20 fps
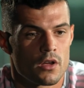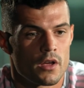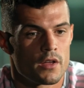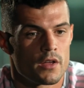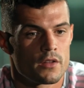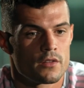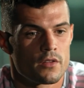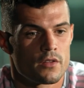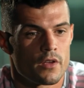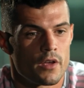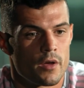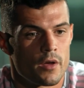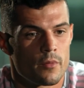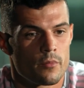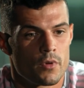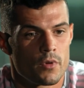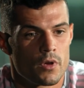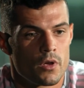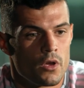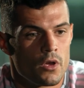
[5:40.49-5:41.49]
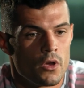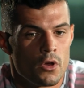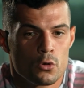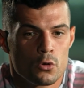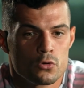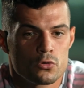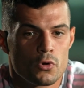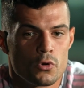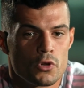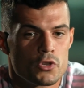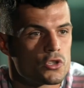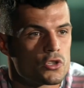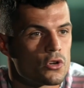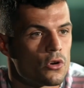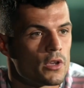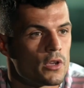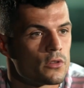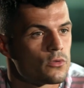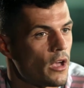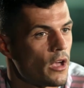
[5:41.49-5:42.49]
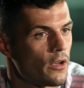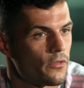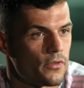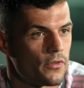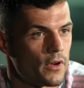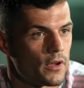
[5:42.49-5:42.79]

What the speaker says: and to enjoy and to have